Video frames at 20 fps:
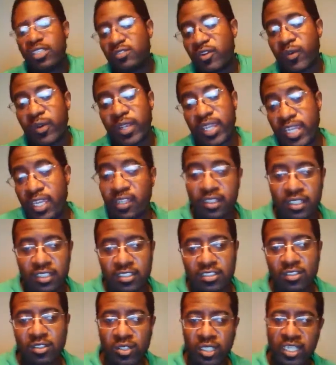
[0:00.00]
is very hilly,
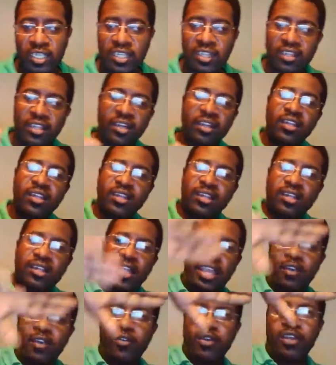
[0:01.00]
so any other
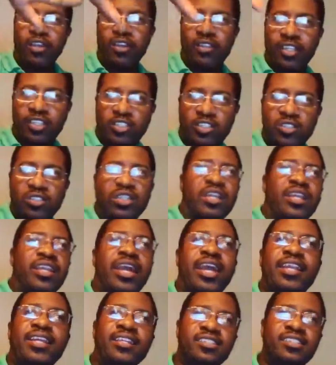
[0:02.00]
area that you're looking
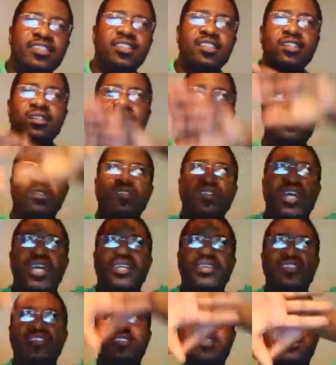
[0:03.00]
at is gonna look like
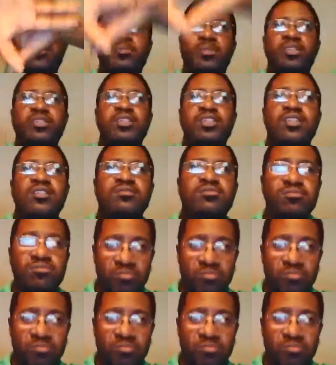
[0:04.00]
it's gonna be looking